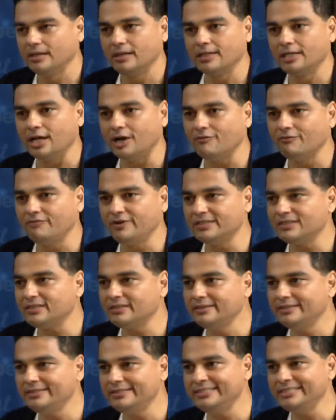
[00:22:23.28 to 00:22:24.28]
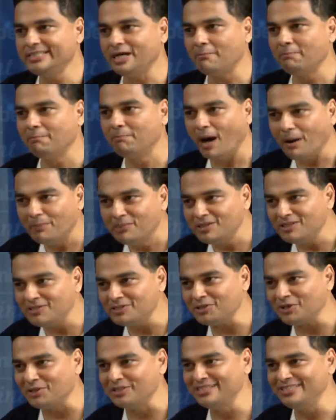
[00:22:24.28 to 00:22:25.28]
Now, whether these are
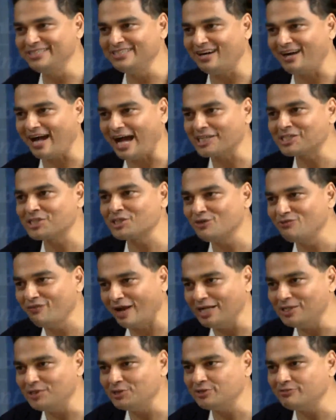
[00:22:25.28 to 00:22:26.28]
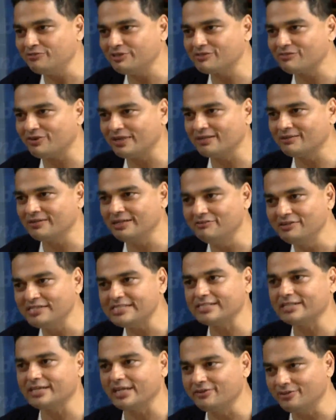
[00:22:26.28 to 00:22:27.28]
bubbles or these are actual values, which one
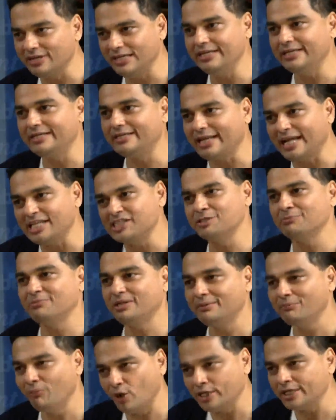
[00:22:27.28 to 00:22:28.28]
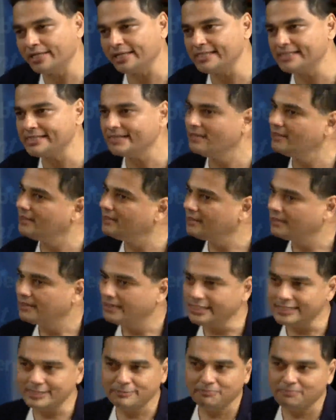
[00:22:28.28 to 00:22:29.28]
investor can really tangibly monetize,
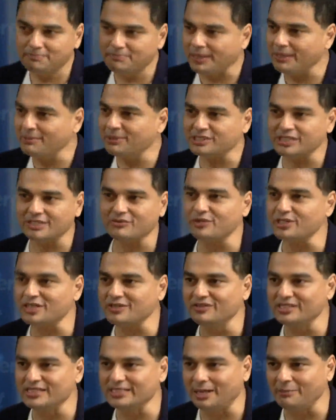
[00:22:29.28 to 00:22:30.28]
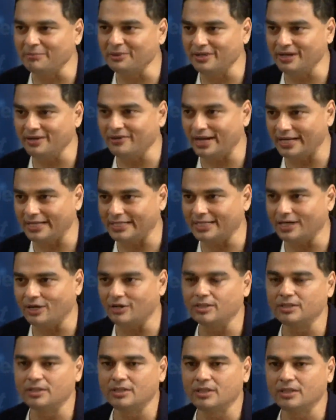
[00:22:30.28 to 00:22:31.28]
it's pretty much a question which is up in air right
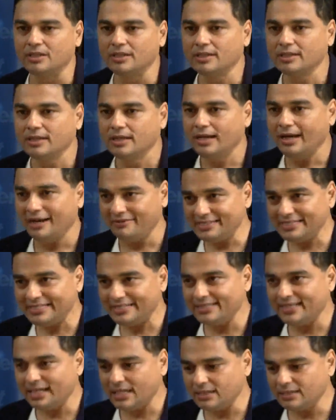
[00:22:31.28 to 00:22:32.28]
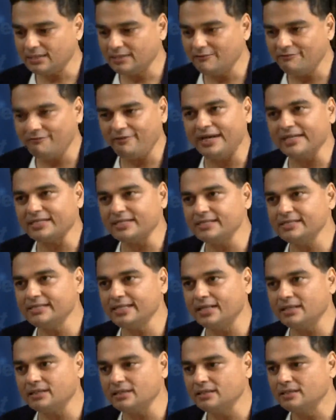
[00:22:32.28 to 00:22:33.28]
now. Having said that, the fact is
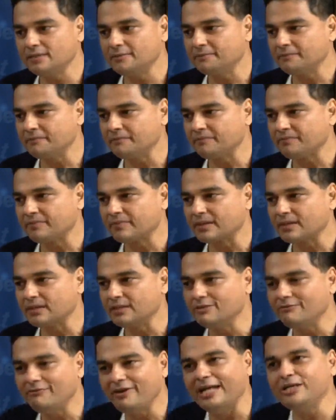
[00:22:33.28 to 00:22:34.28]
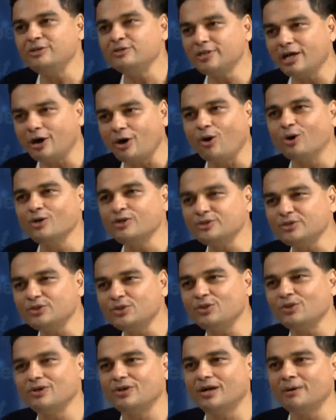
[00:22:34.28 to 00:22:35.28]
that the values are
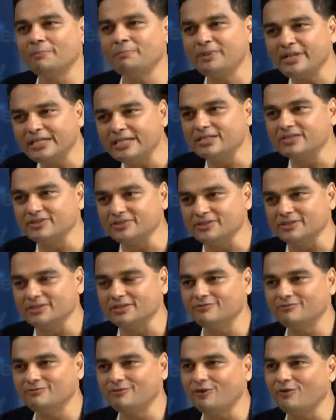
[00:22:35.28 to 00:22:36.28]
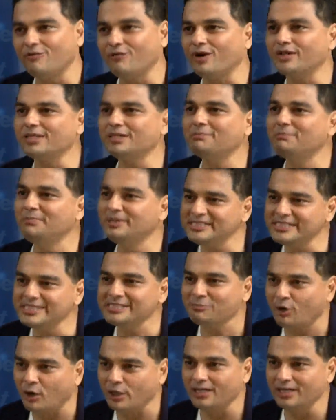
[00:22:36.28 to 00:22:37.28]
also a precursor for what the
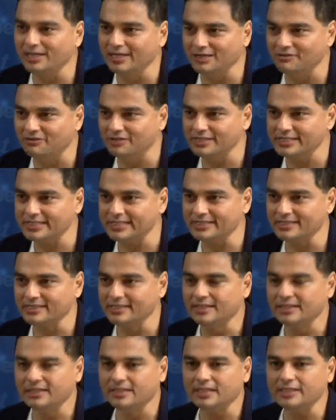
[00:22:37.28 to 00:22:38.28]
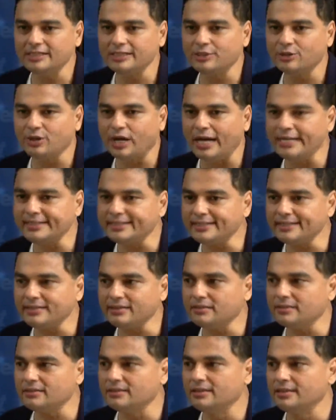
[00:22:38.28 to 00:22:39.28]
business model delivers. Yeah. So I
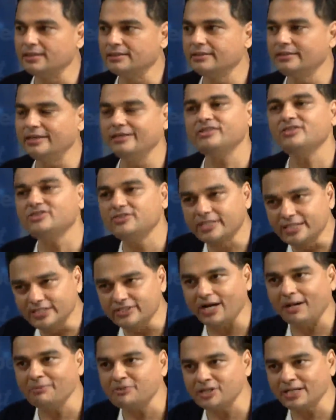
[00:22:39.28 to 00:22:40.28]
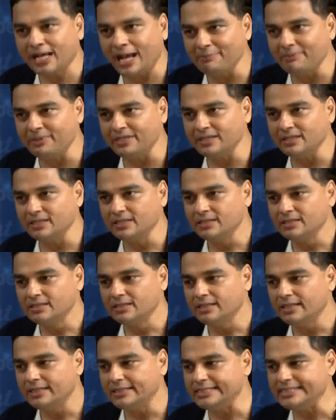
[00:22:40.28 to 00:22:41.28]
think there is disruption happening.
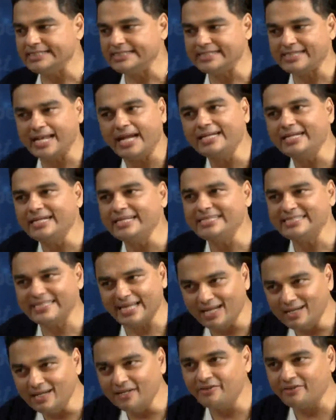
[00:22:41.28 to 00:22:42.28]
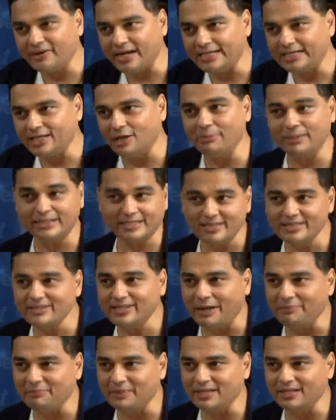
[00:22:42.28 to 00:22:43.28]
It is slightly silent right now, but it is
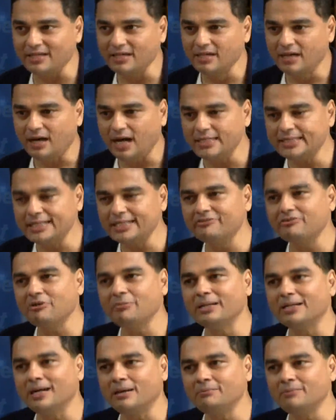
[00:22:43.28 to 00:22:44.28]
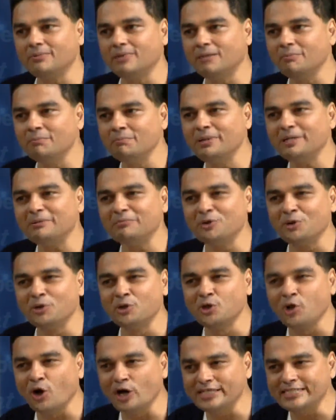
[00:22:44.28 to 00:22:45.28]
happening. I think it will become a bit more
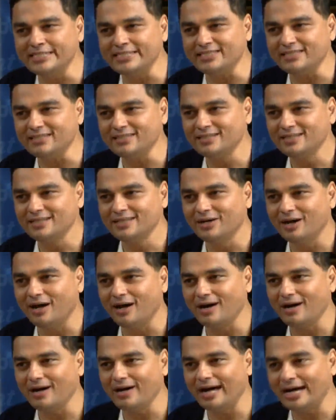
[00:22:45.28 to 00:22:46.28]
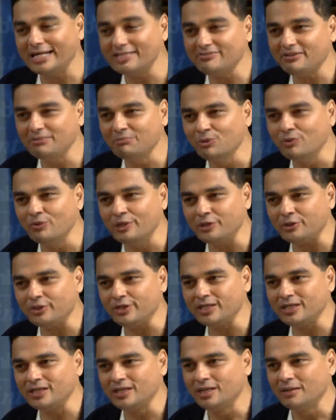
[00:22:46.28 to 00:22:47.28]
noisy as we move into
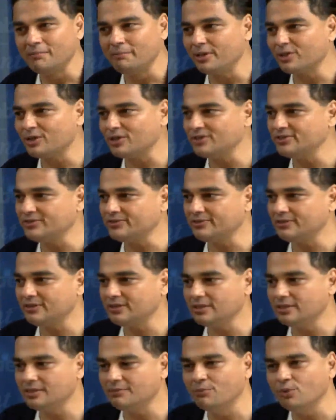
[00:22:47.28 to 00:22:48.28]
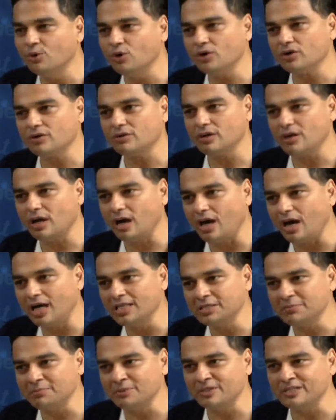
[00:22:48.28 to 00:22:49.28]
it, because the more
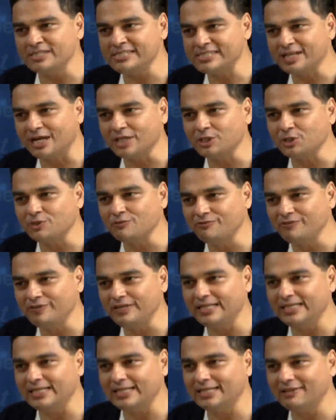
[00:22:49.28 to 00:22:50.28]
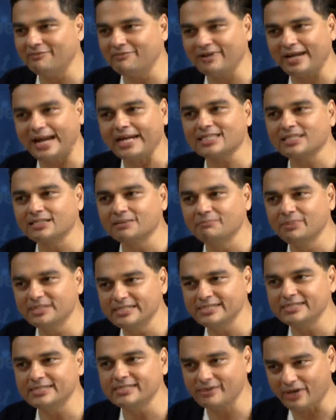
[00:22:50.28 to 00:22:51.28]
entrepreneurs start to feel that they've cracked the
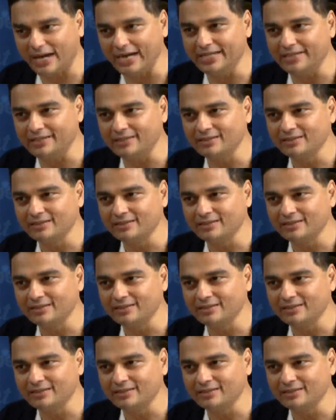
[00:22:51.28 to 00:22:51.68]
business right,